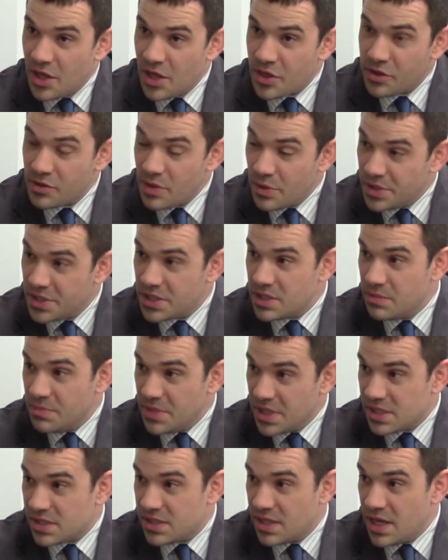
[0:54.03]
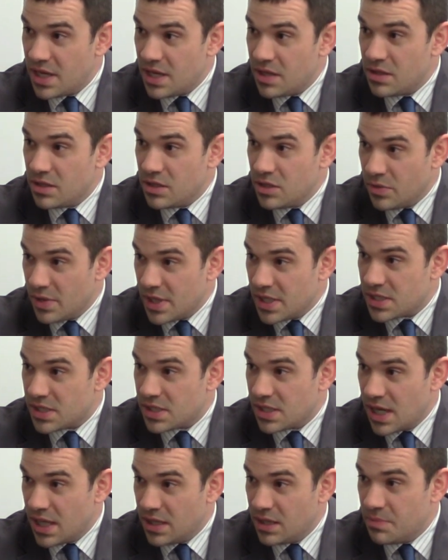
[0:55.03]
Throw into the mix there the
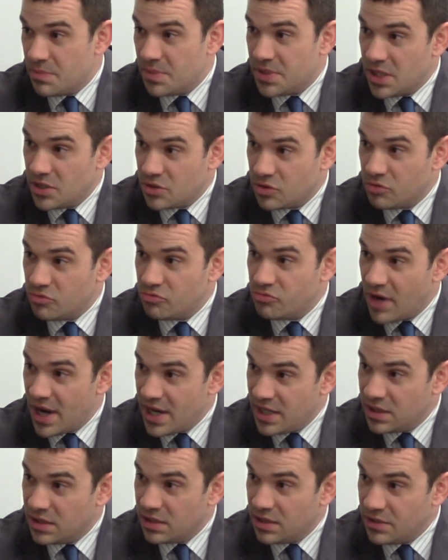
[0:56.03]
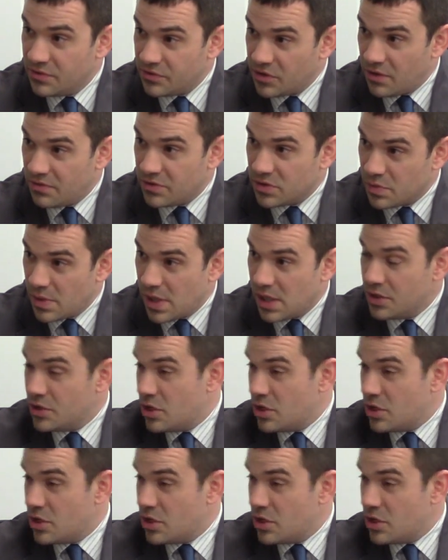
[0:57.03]
US and the potential rate lift-off as well,